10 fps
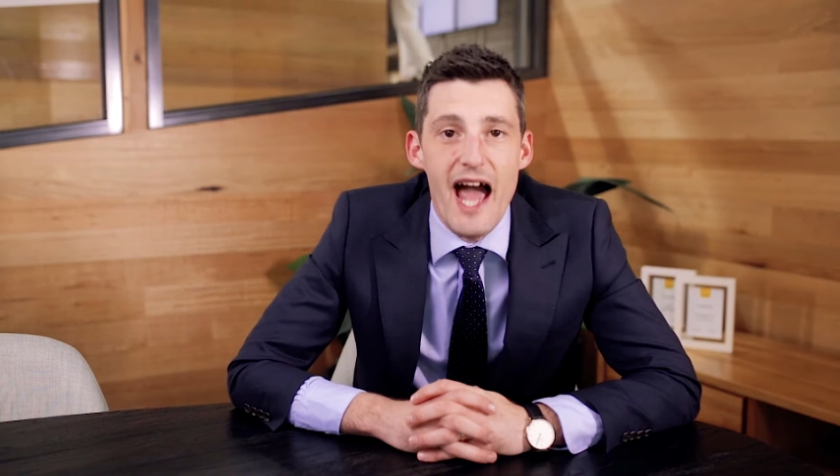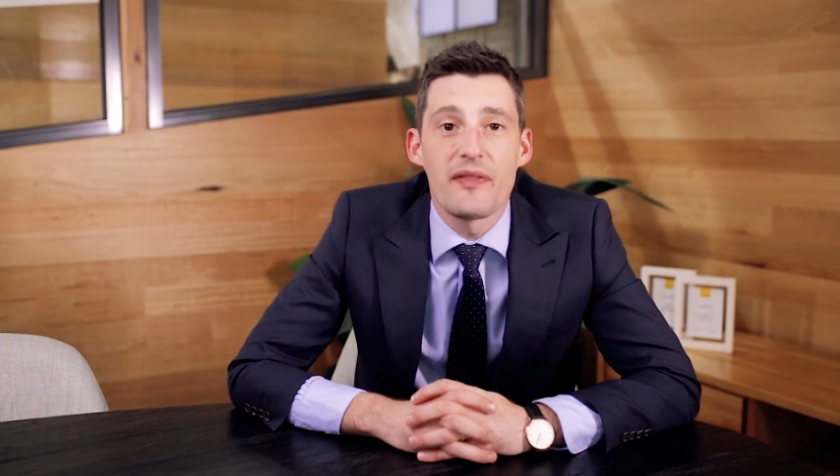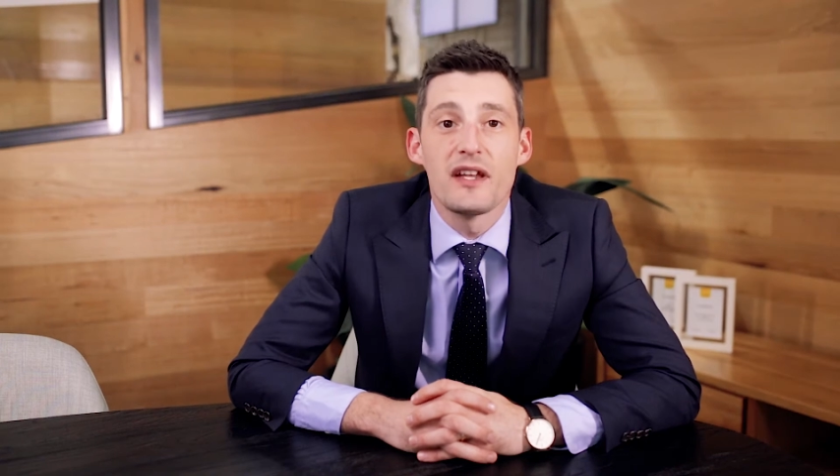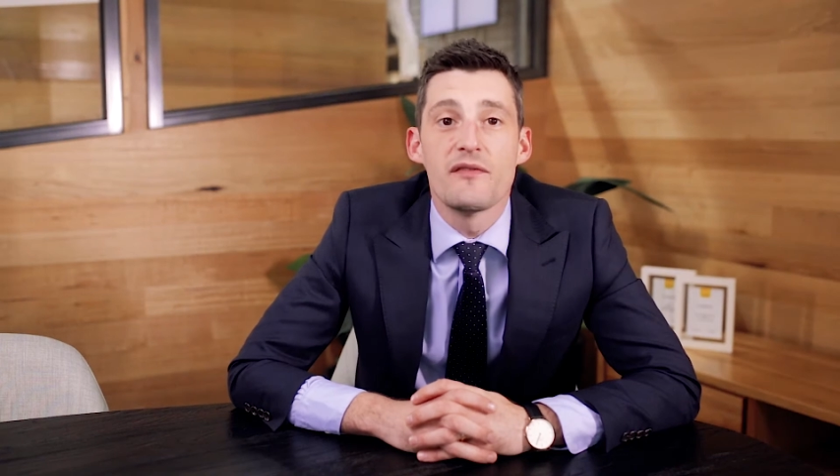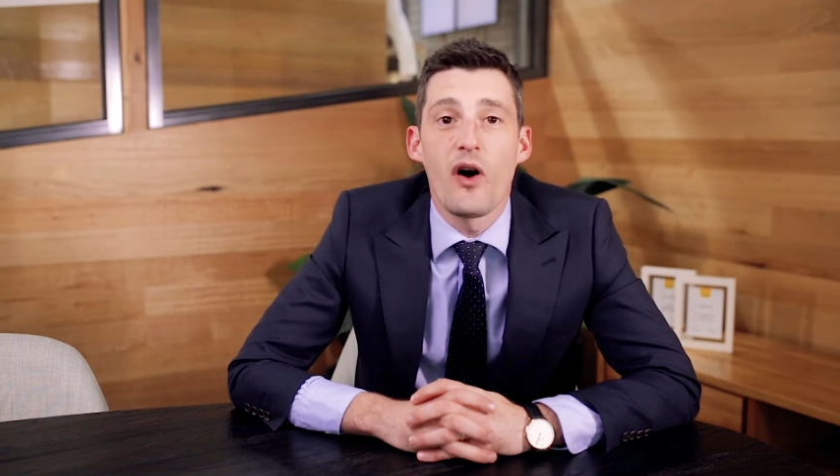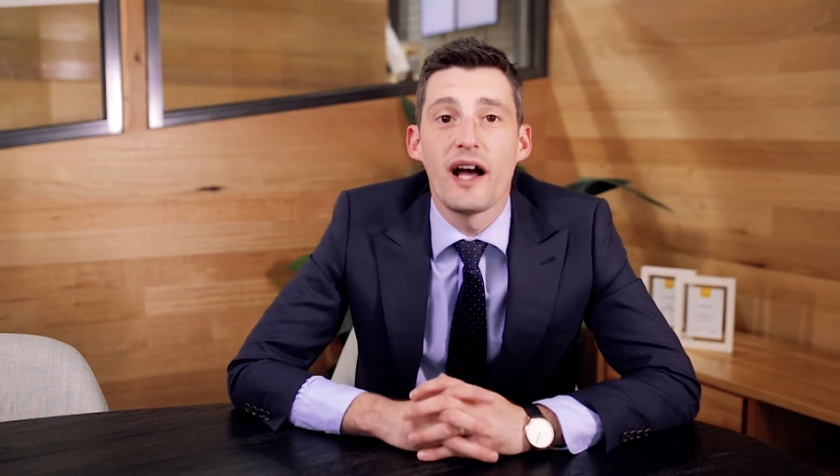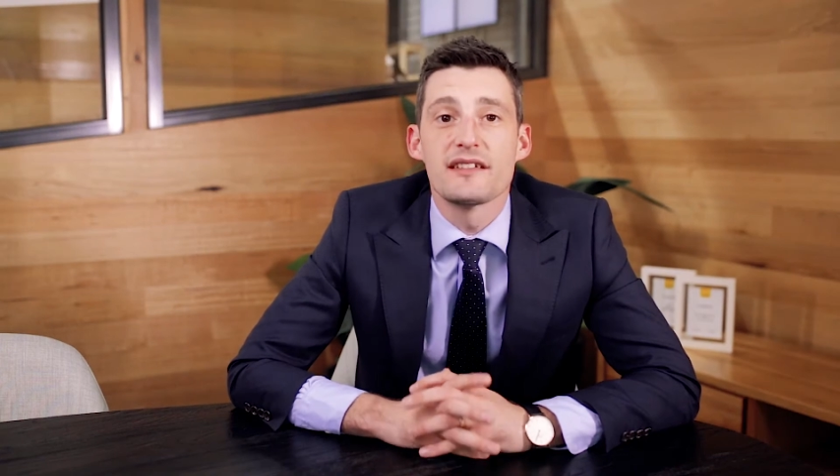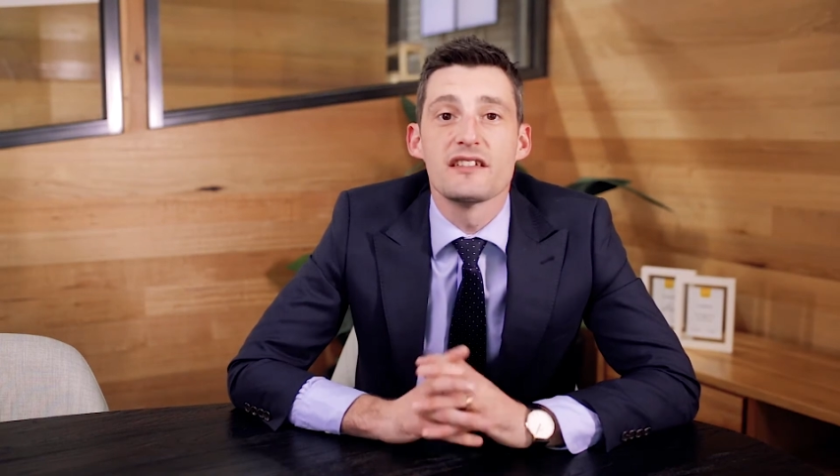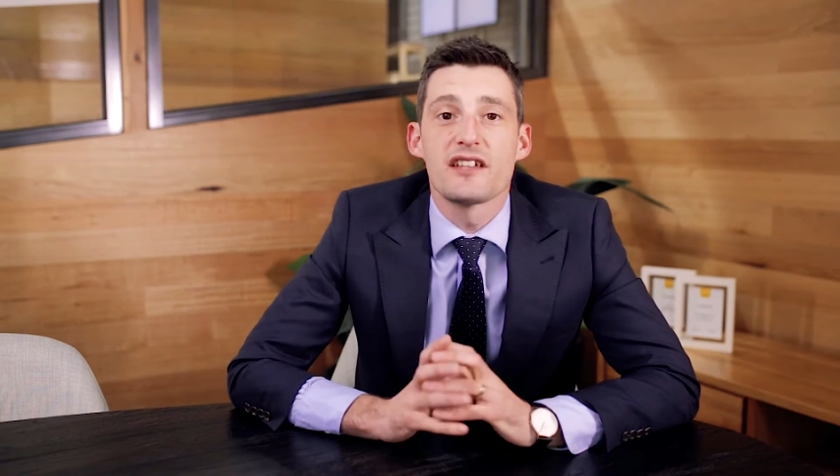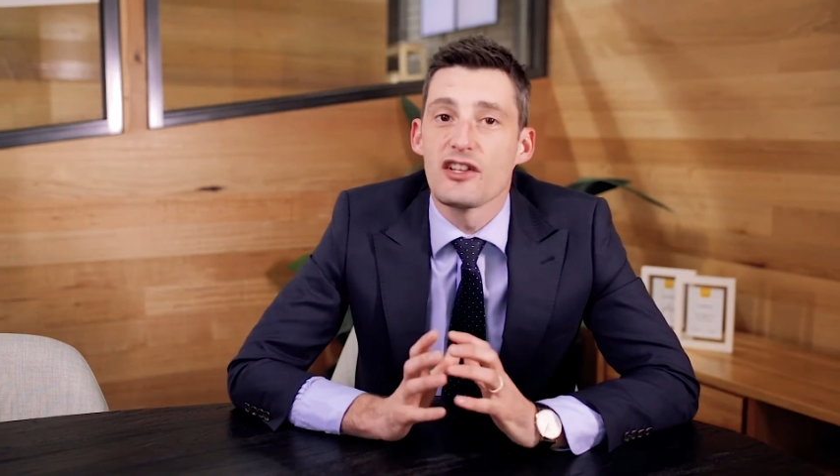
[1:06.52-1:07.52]
at the
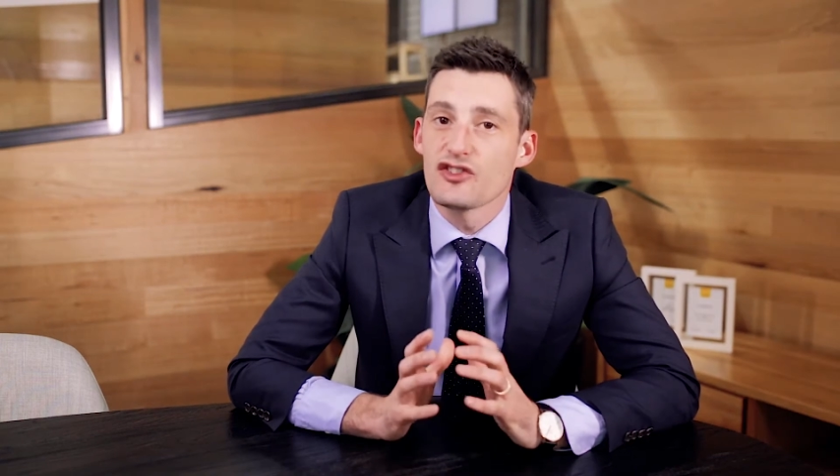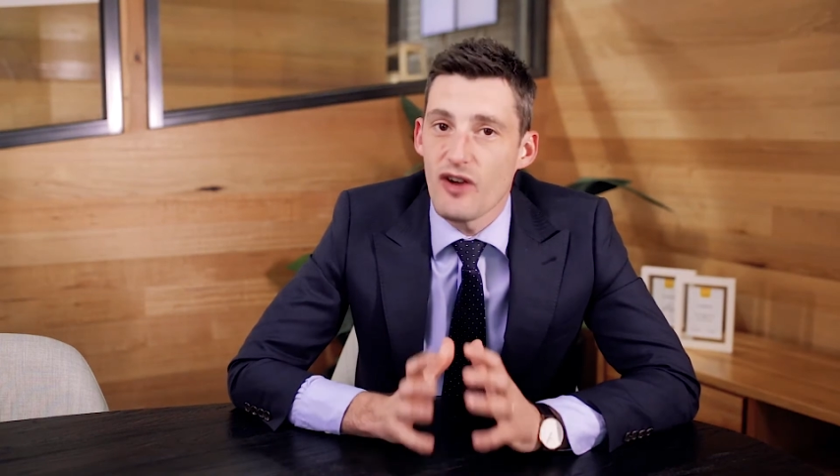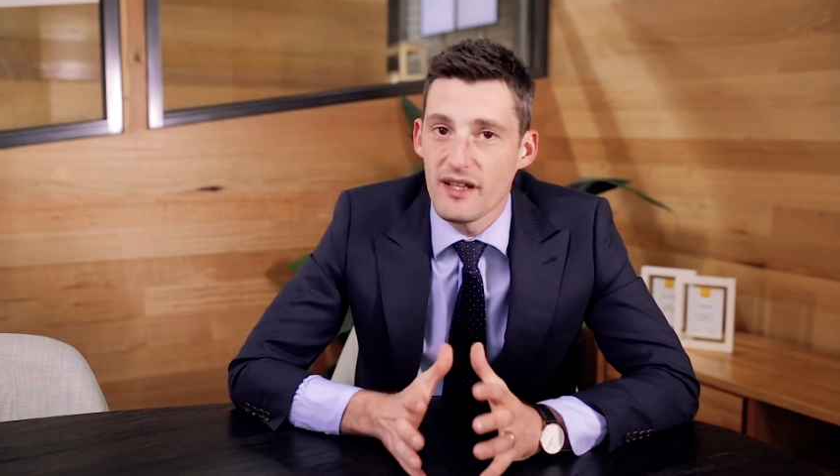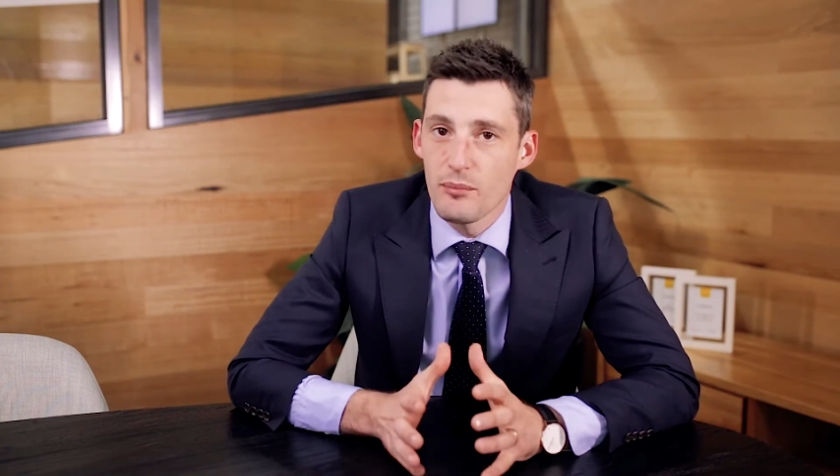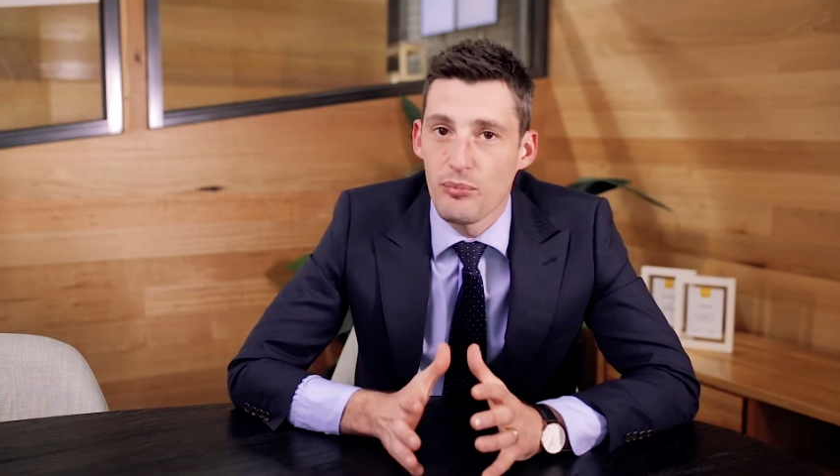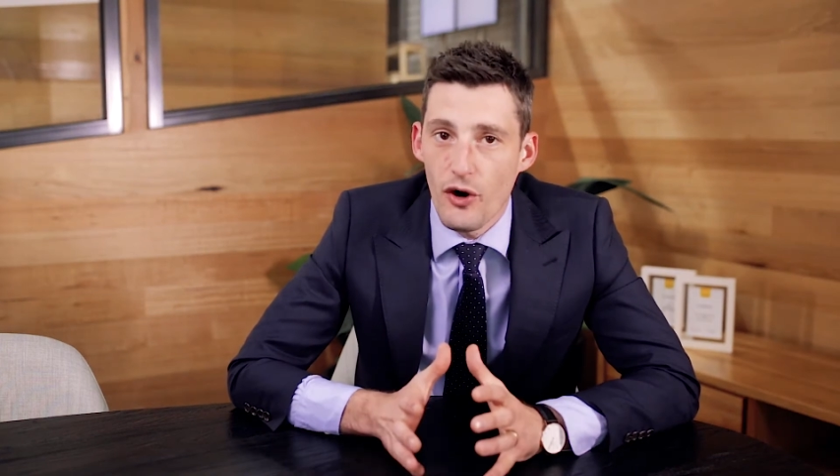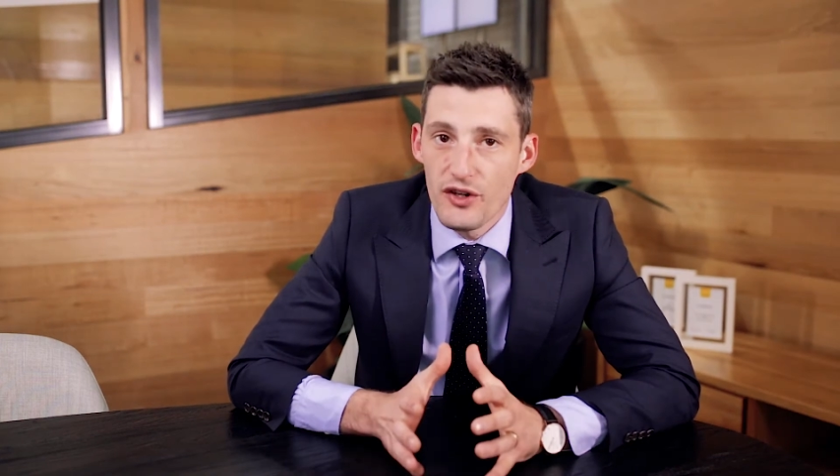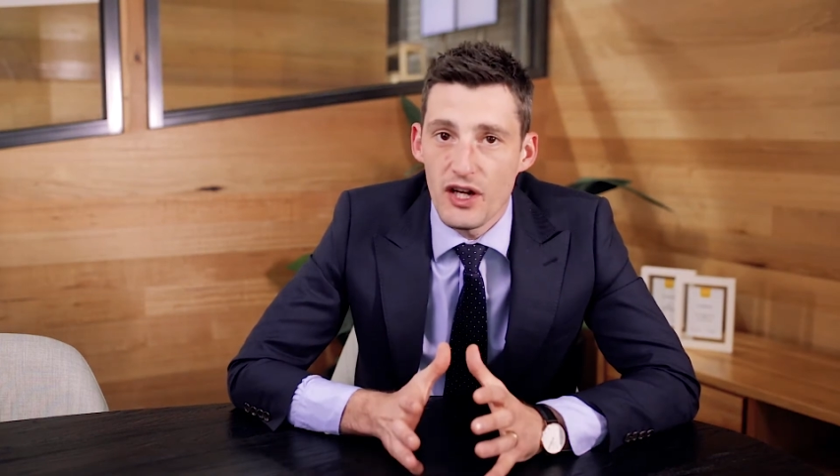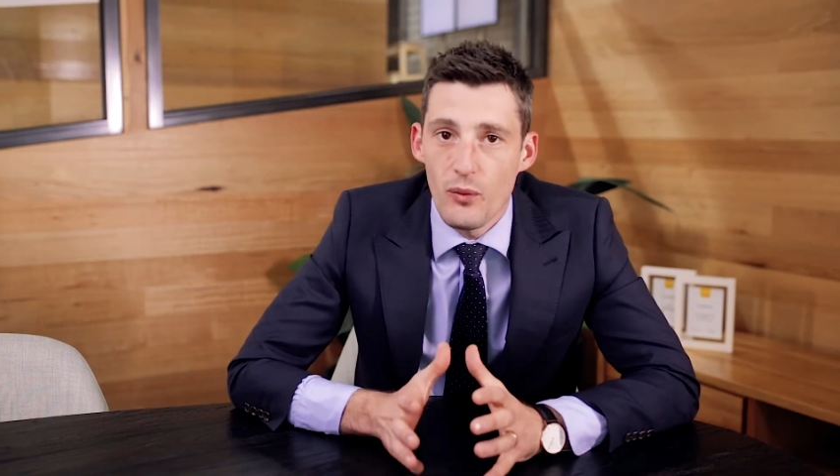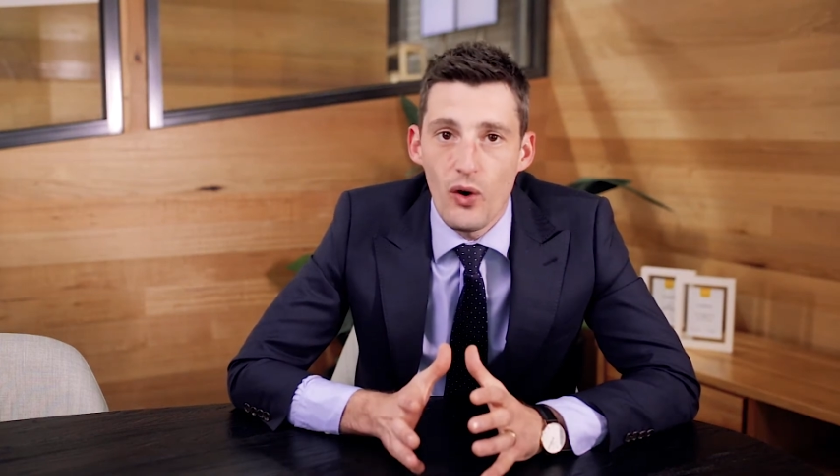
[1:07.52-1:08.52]
Advisors Australian
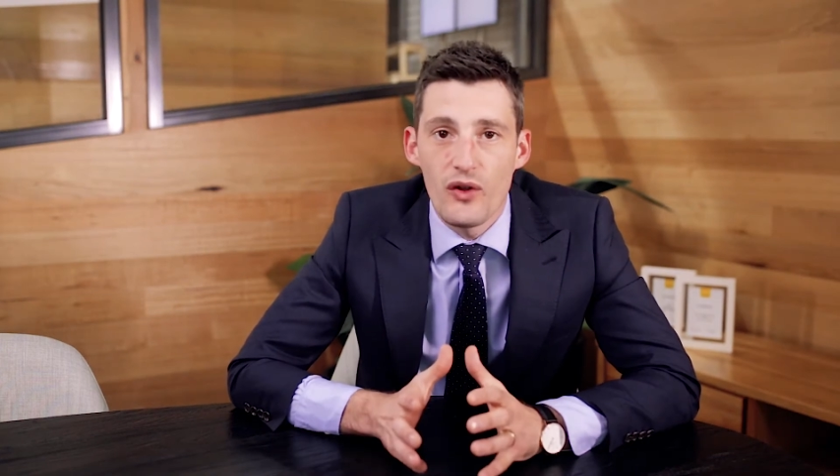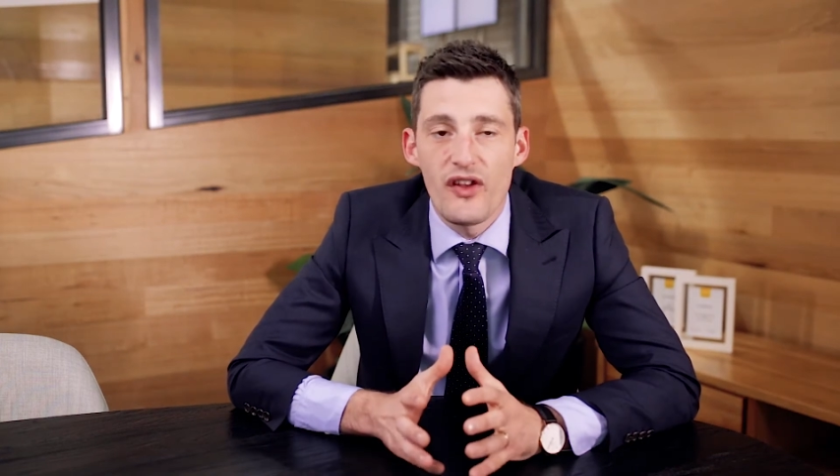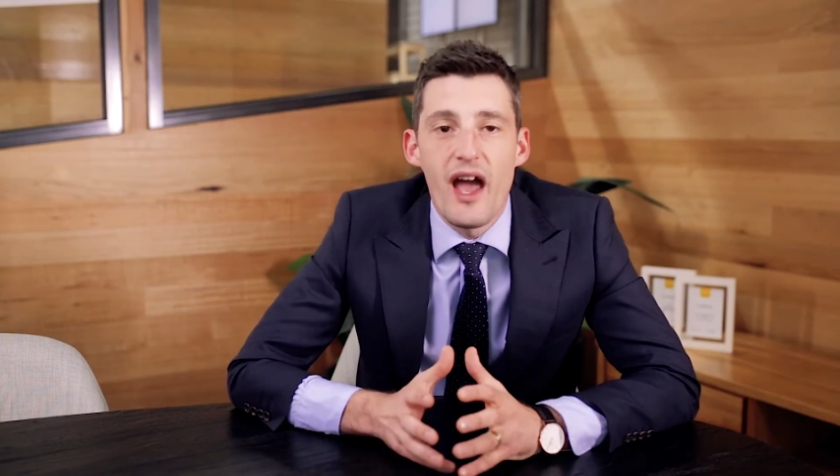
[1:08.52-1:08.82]
Broking Awards,